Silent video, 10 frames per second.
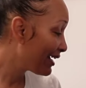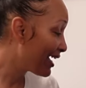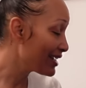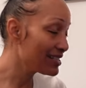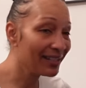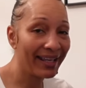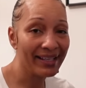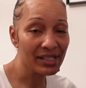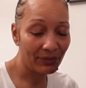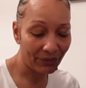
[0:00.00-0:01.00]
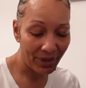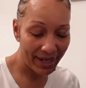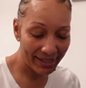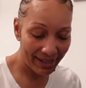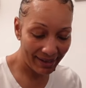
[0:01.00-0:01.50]
Guys, today is
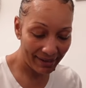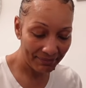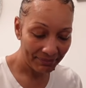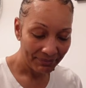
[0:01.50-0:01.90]
Friday.